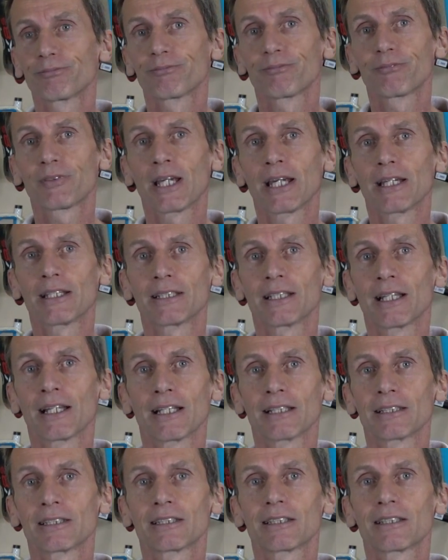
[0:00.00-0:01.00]
yeah, you
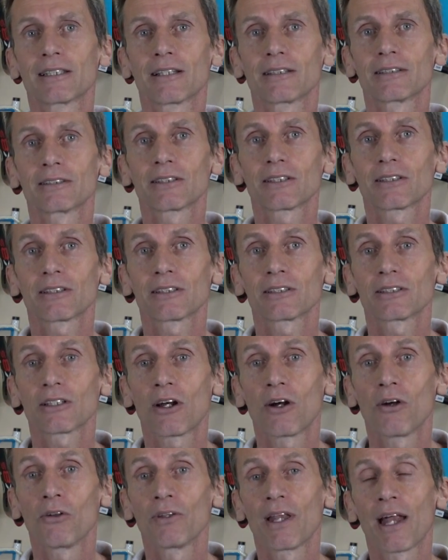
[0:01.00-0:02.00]
know, it's a
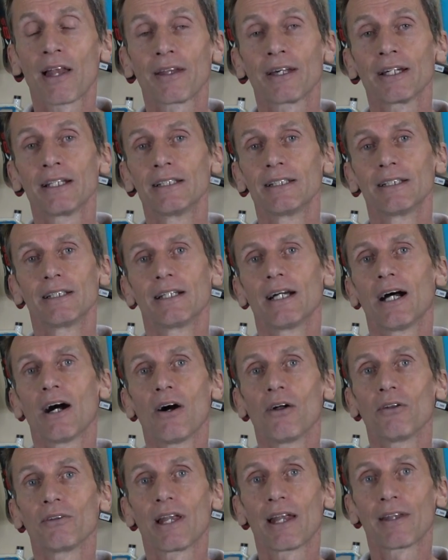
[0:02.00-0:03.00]
whole
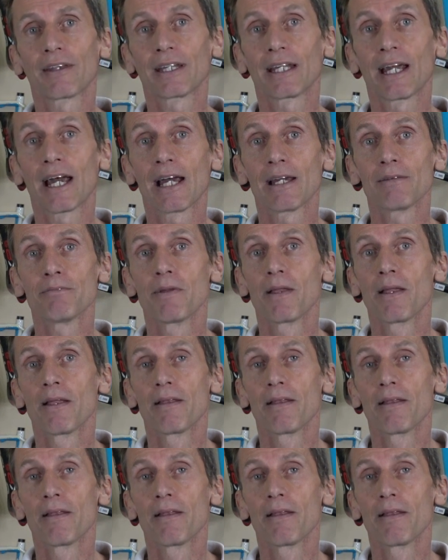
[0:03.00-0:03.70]
nother game.